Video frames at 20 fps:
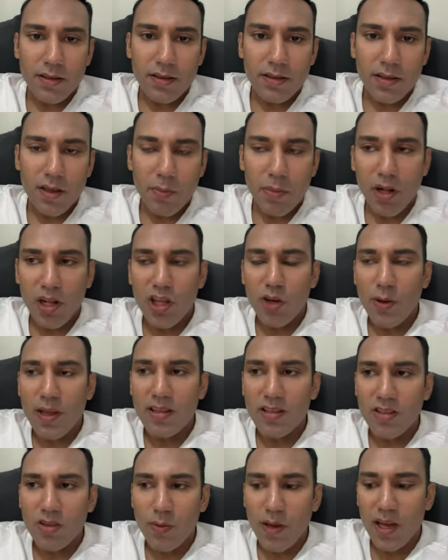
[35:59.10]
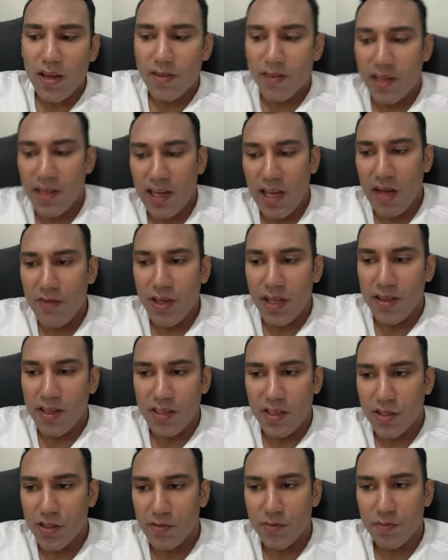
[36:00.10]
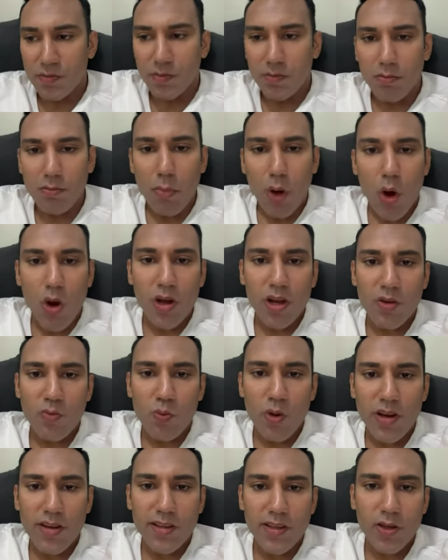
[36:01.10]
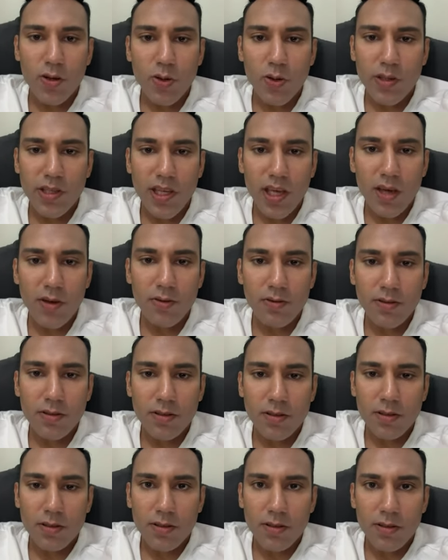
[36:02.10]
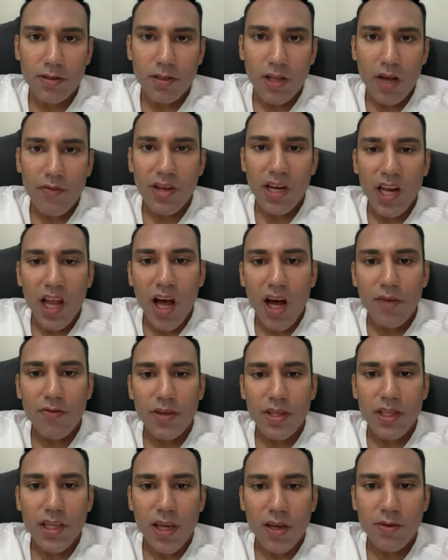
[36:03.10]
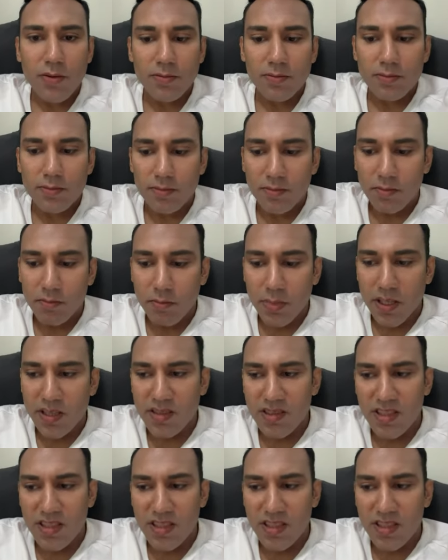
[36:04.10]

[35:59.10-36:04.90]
They pull you into it, they love it, they just mock and ridicule you, have a laugh at you, because